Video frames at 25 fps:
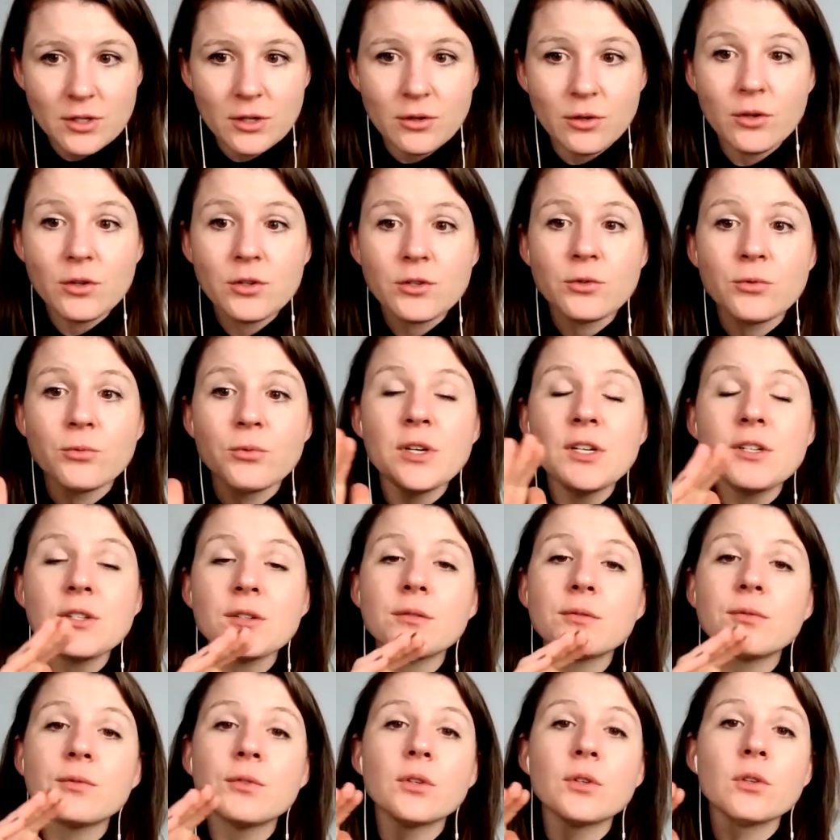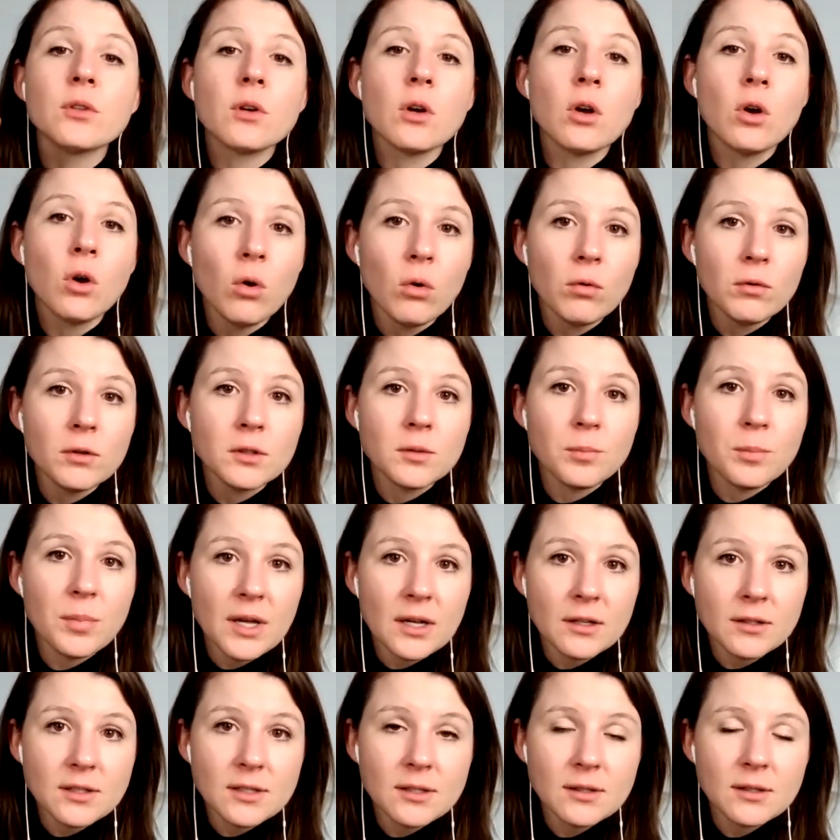Now, there's a reason for the cold
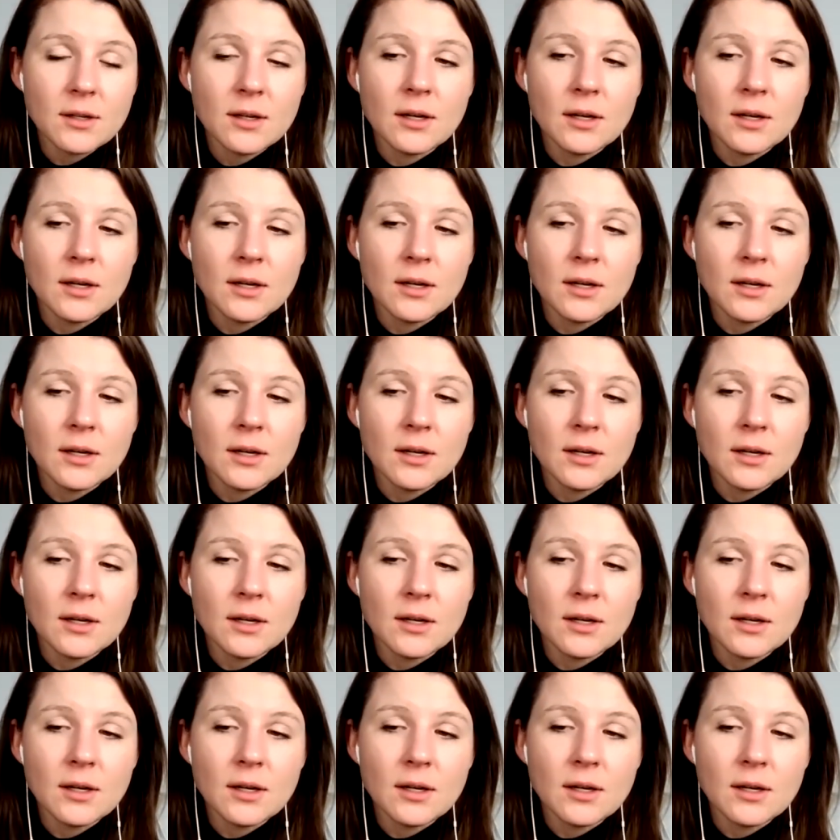bit,